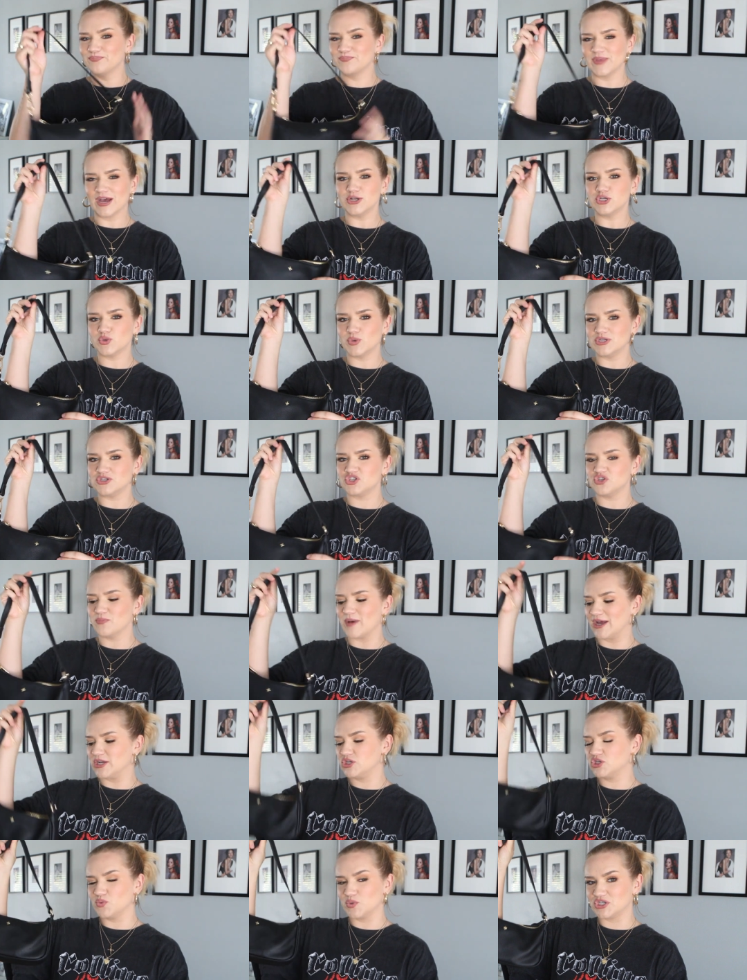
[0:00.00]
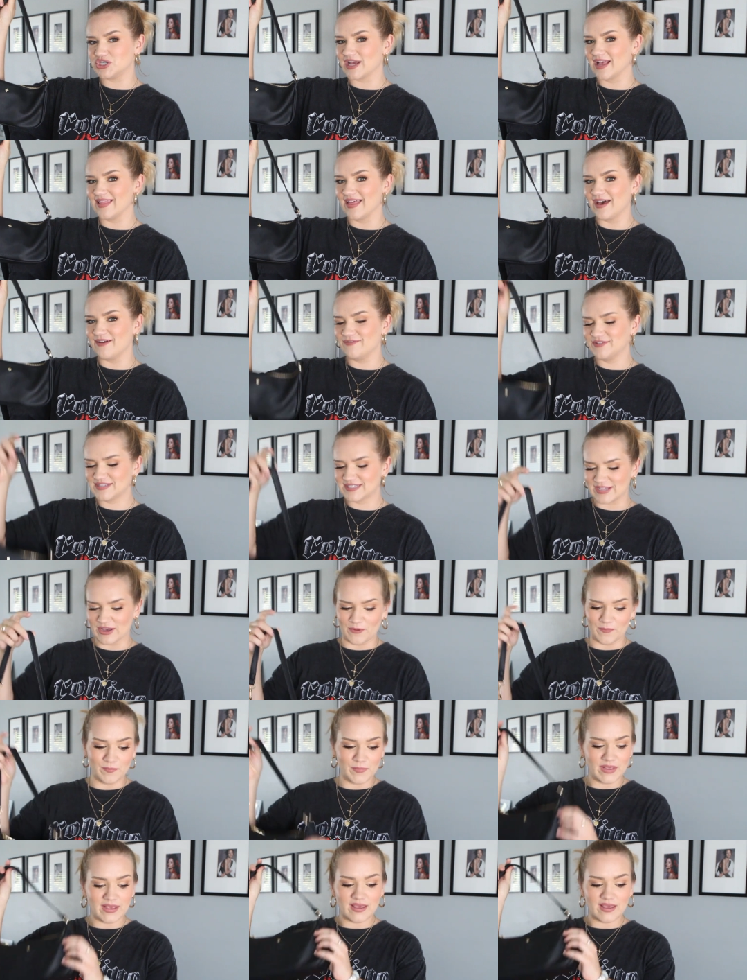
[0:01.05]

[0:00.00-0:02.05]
not doing too much, which I love. So